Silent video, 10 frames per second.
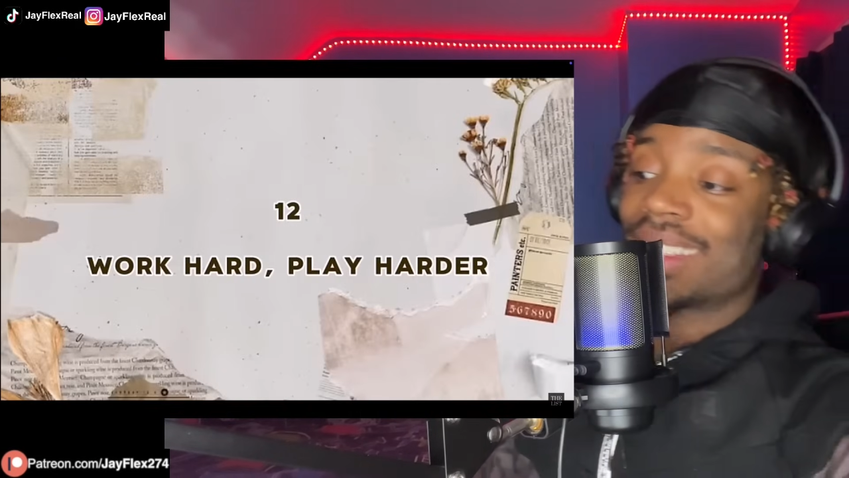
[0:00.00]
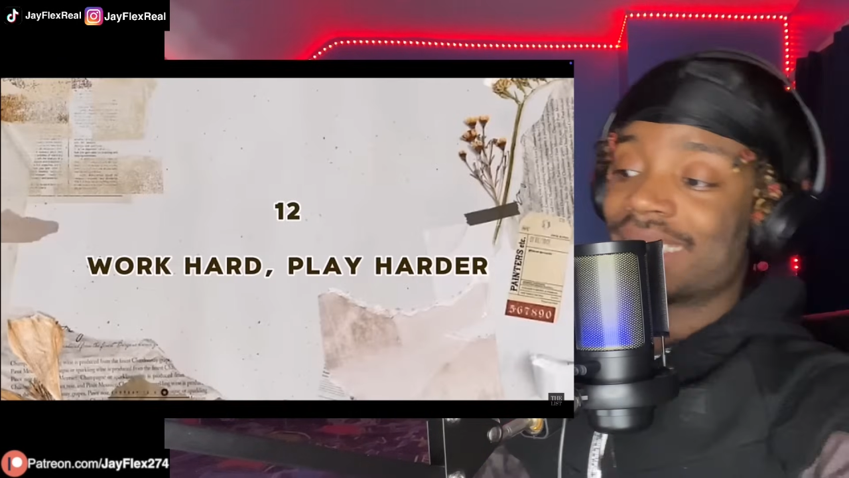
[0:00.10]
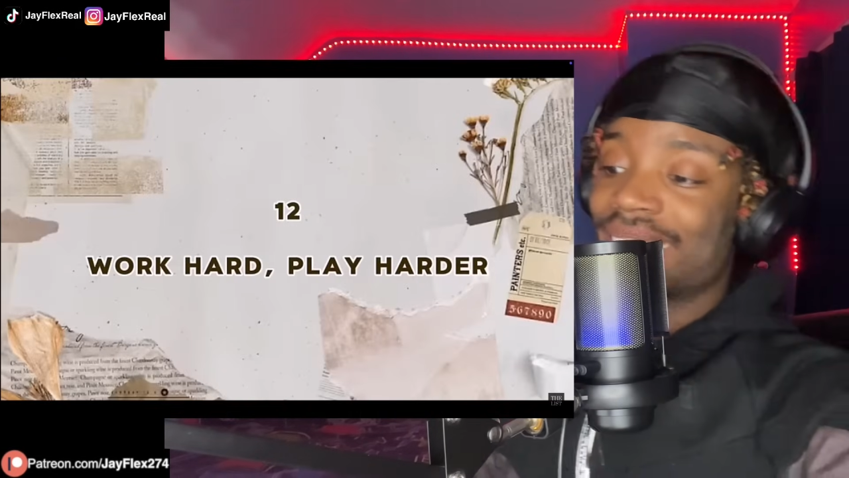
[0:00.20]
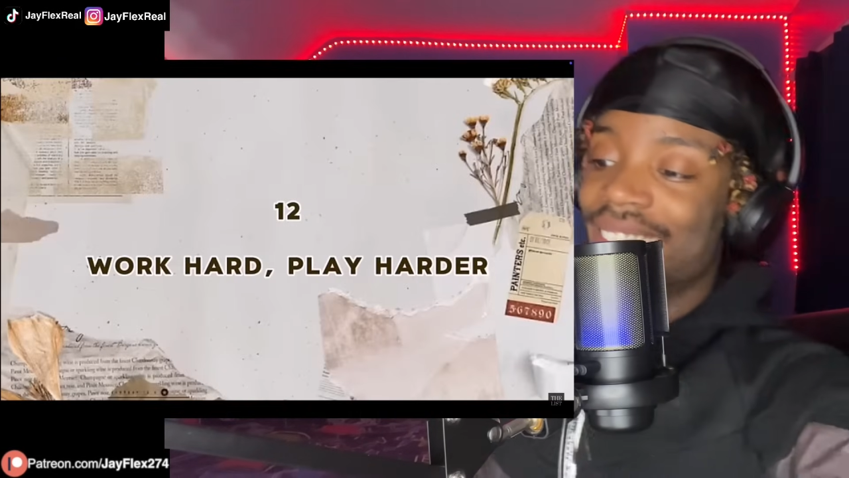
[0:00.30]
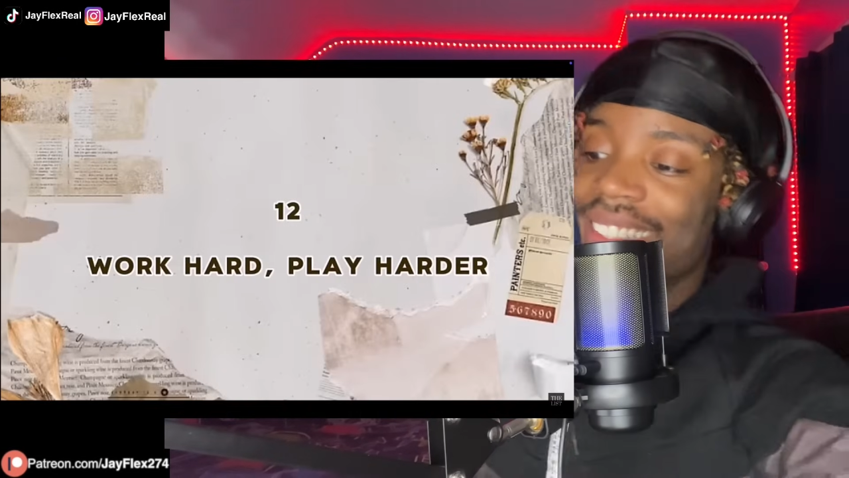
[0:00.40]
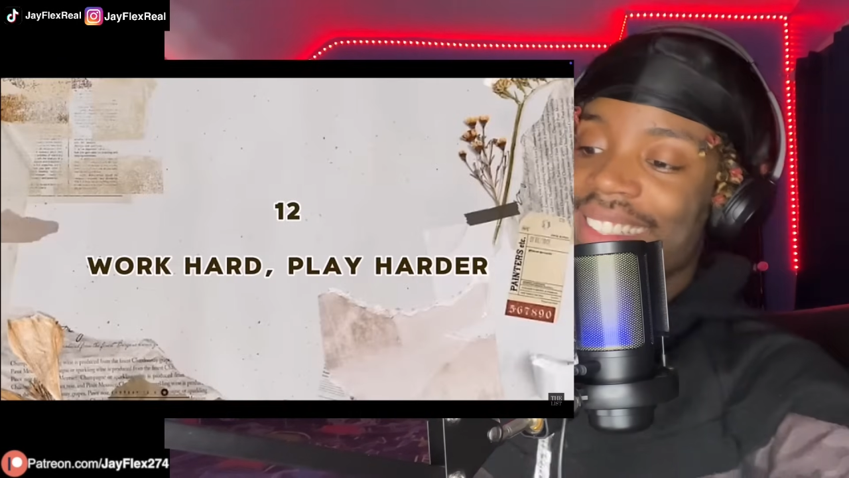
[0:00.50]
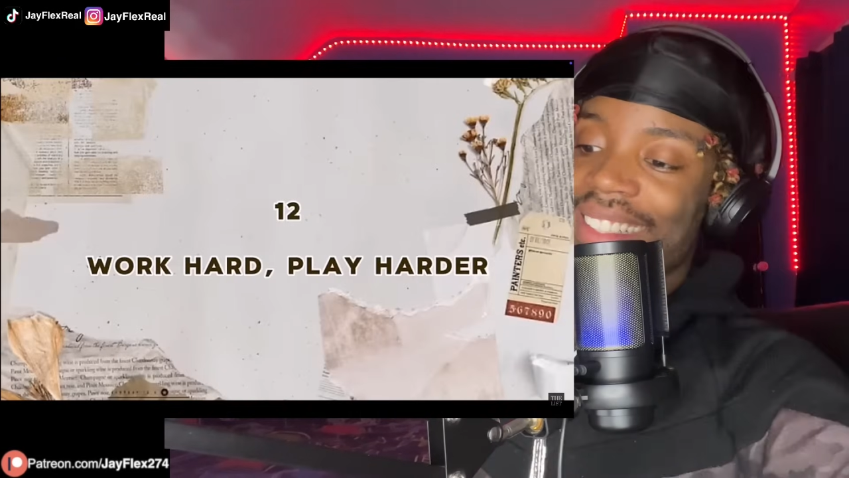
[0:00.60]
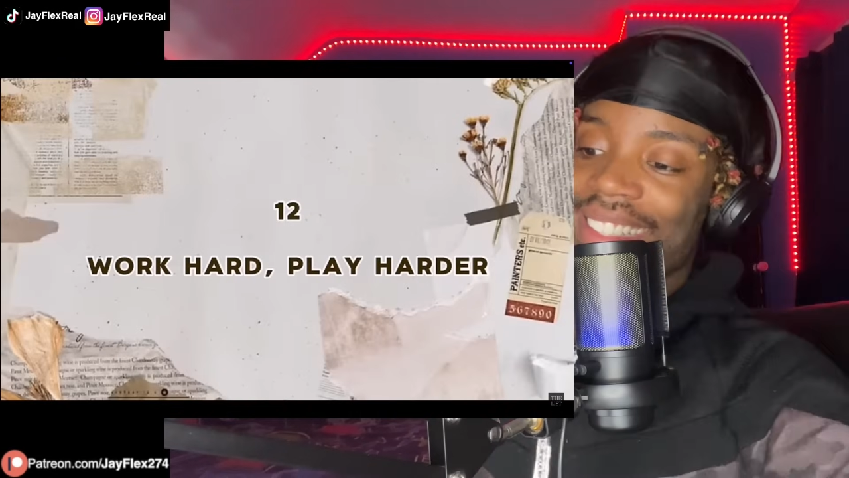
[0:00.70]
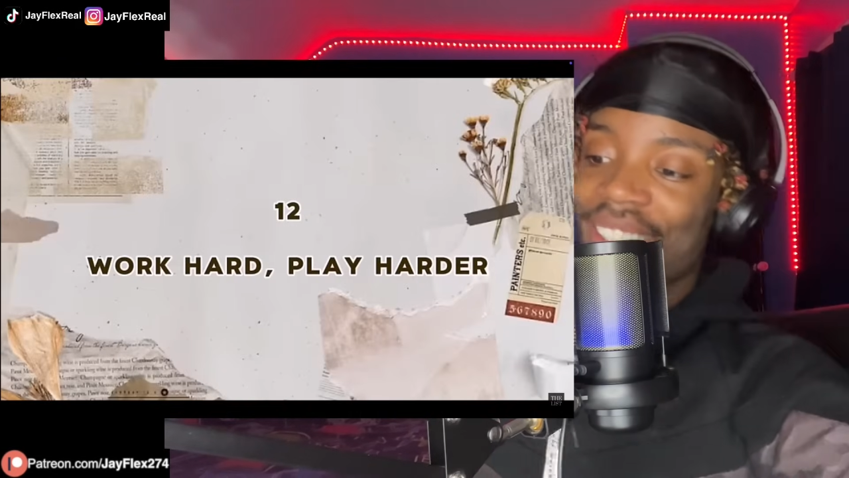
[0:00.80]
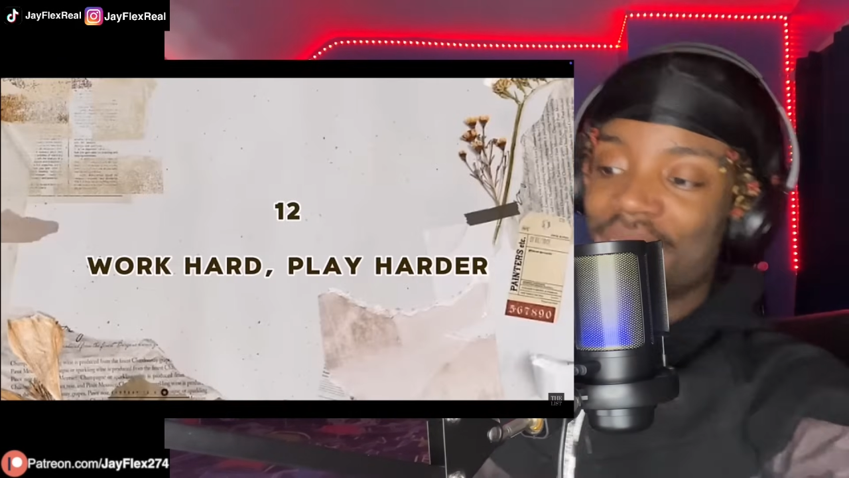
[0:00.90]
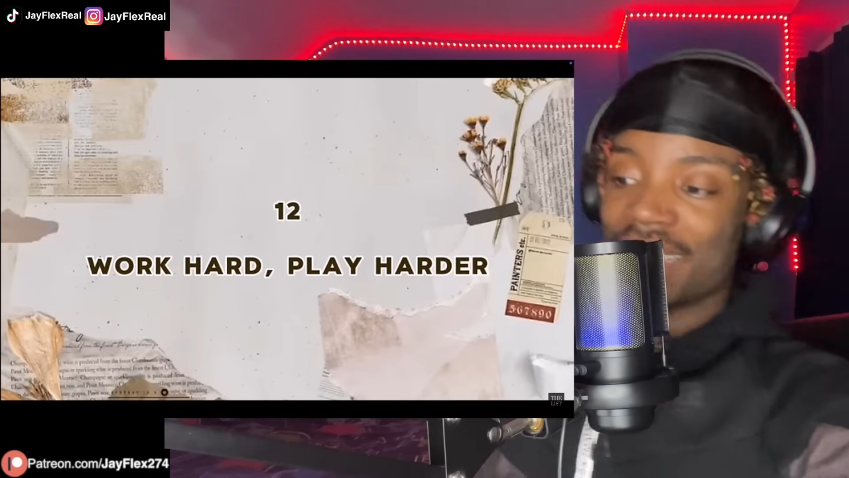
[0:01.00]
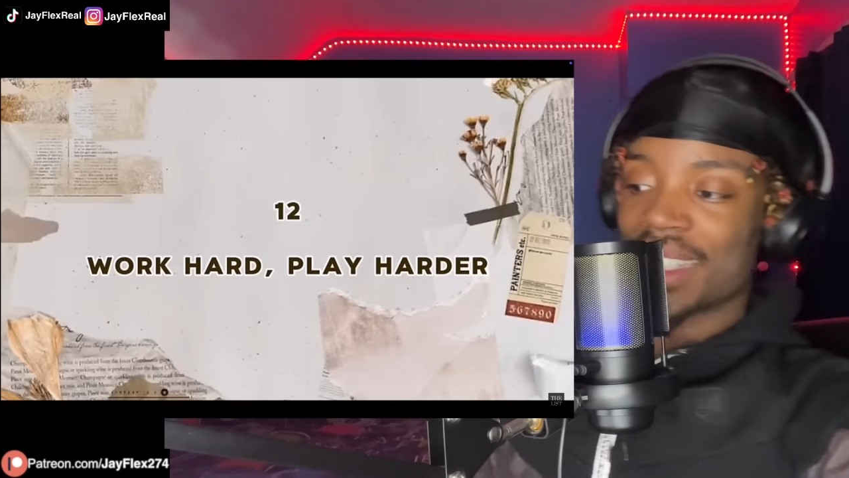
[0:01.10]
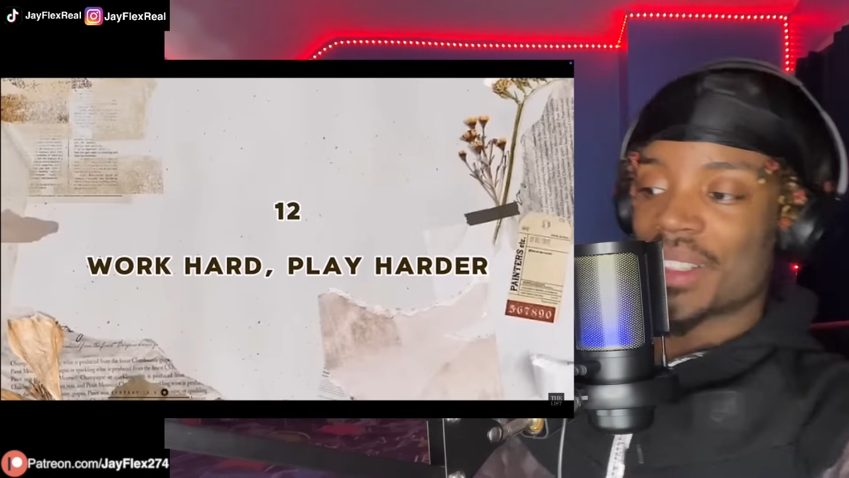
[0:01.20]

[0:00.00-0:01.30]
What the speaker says: Work hard, play